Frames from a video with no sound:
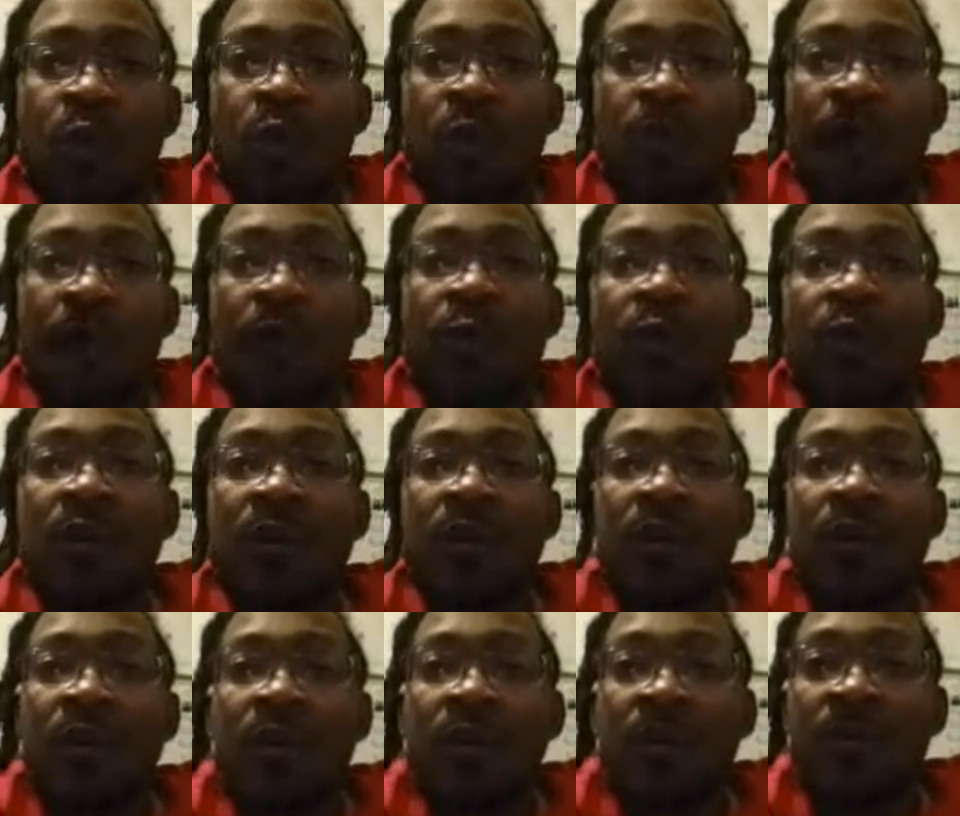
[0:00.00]
worry about
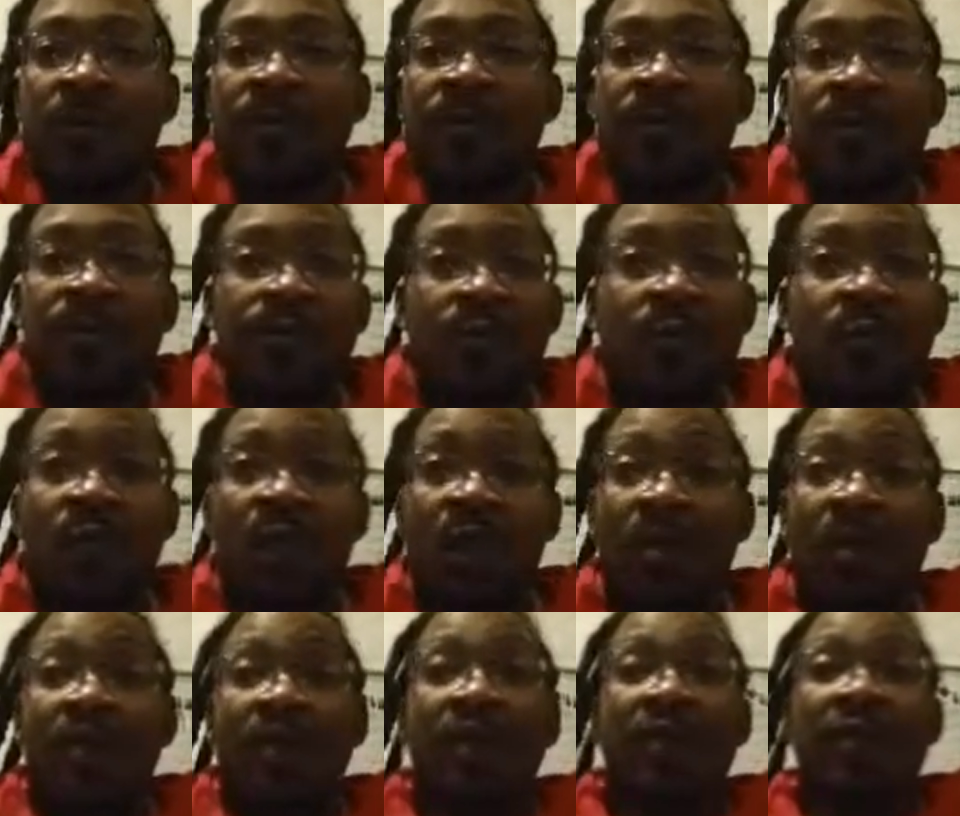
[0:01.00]

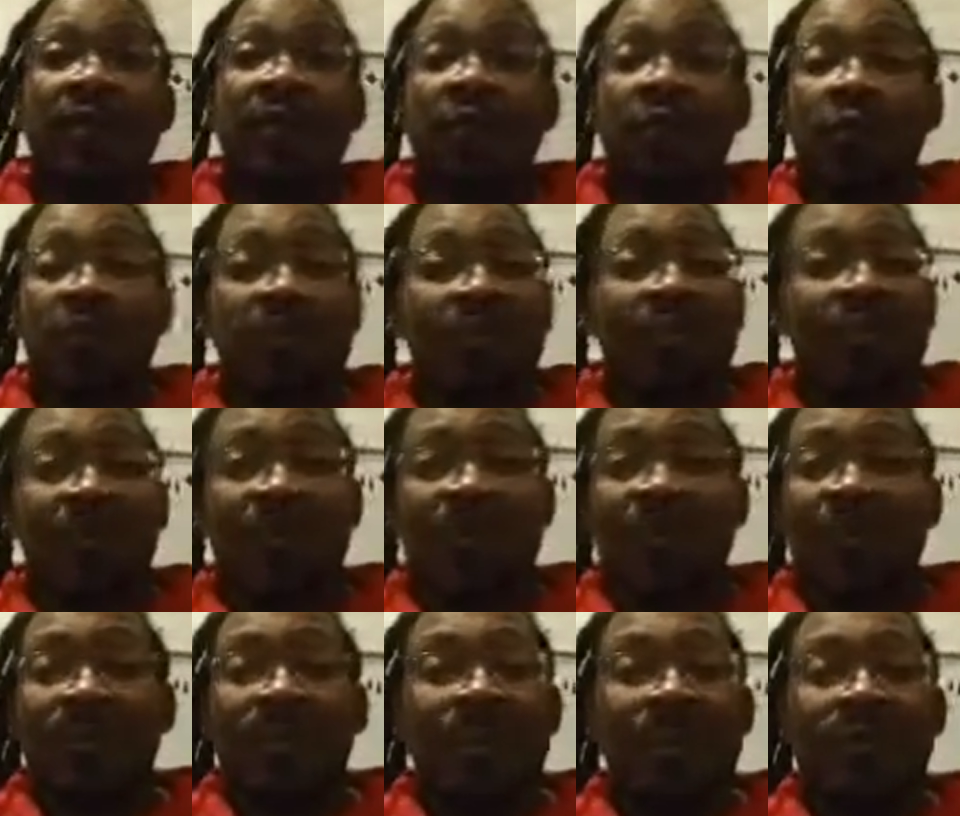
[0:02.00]
what other
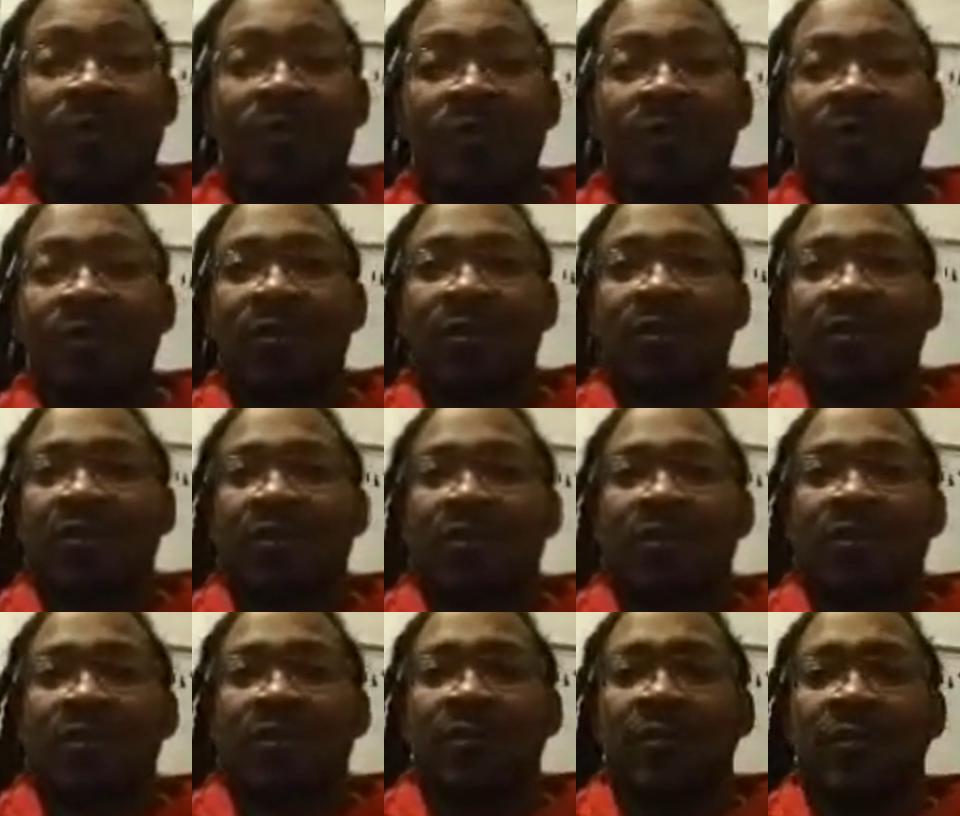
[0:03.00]
people are doing.
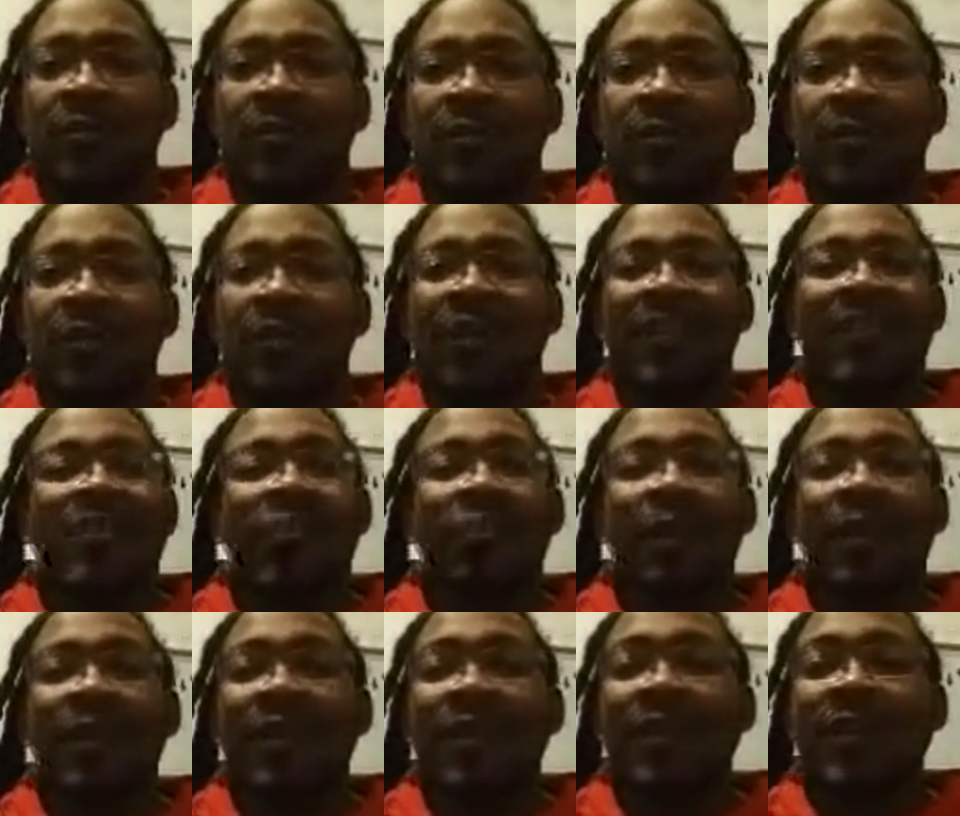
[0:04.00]
Too
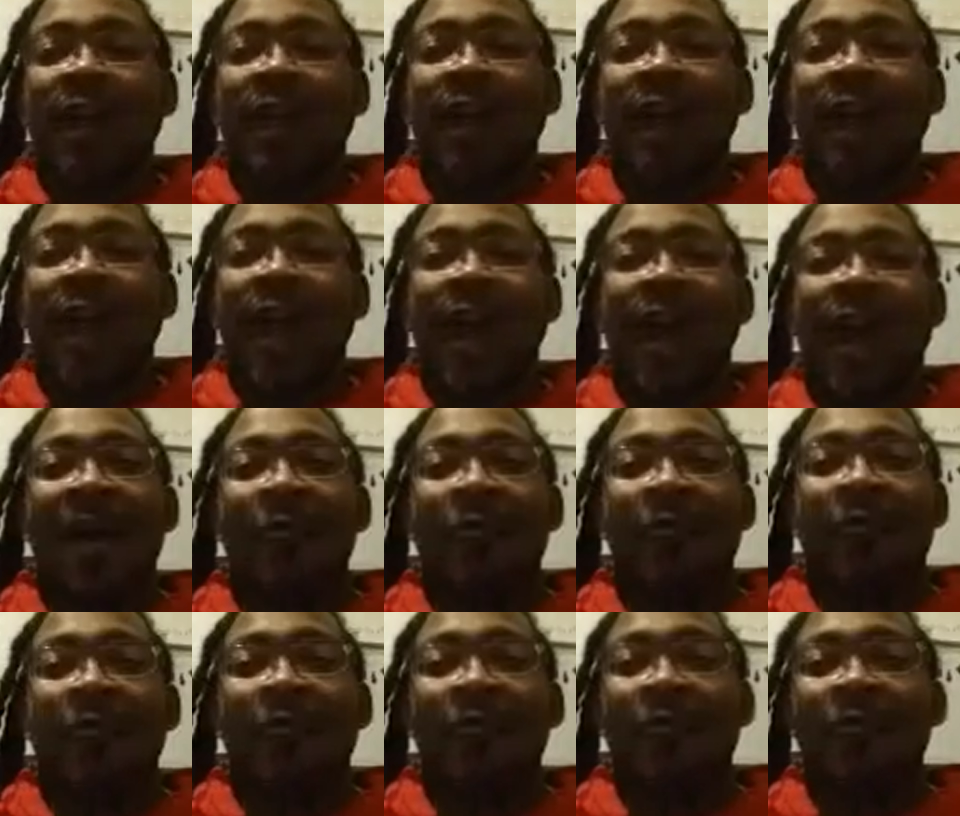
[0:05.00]
many of y'all got high
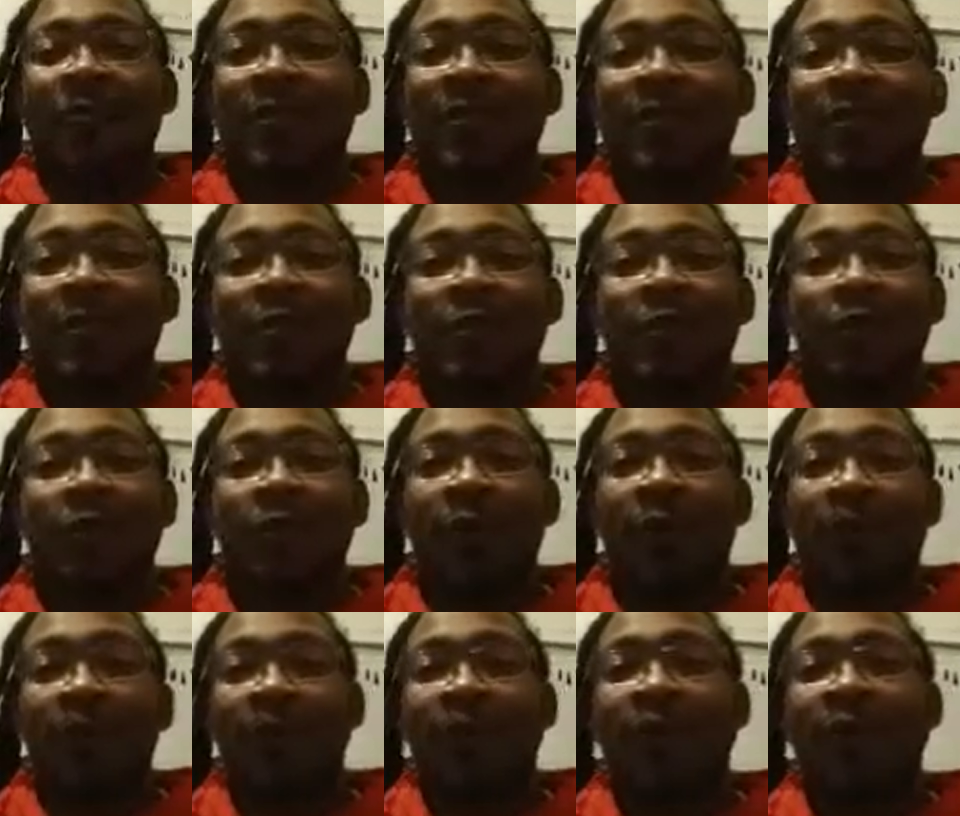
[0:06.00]
blood pressure because you're
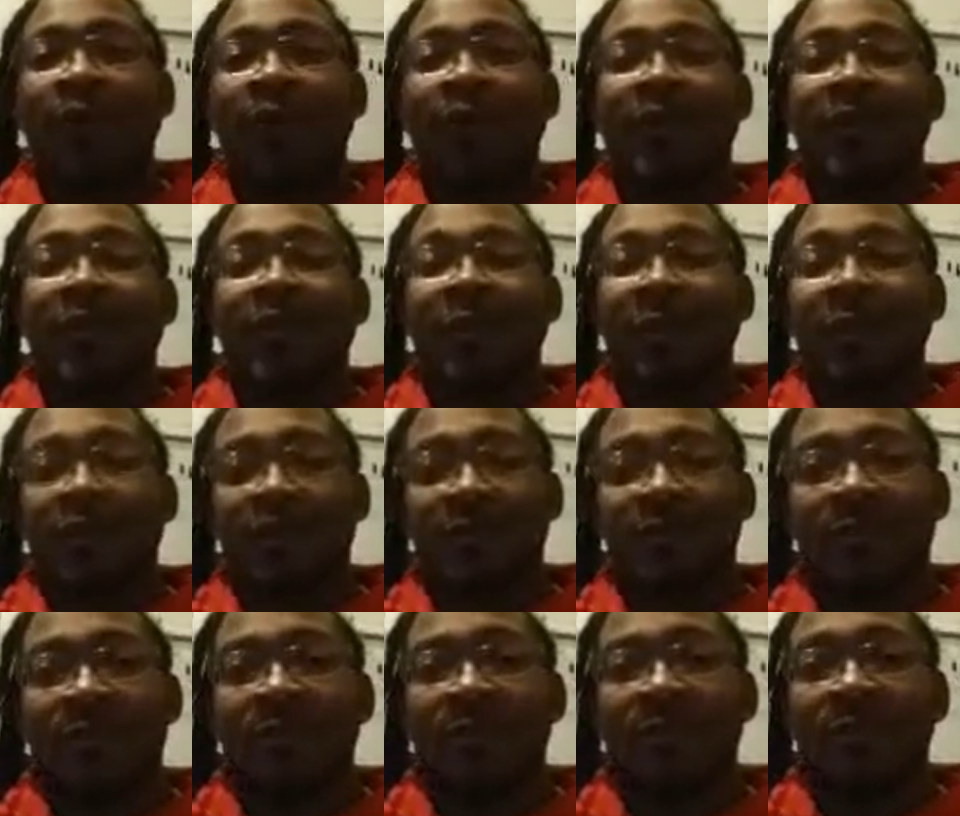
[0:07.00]
worrying about what other people are
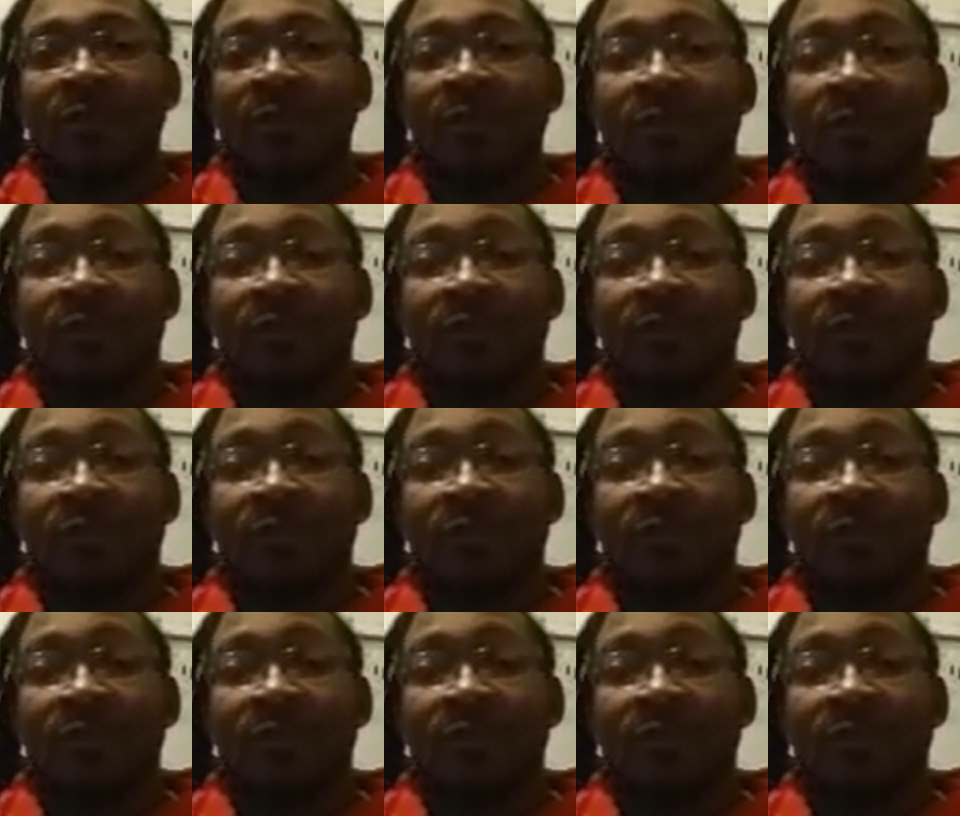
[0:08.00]
doing.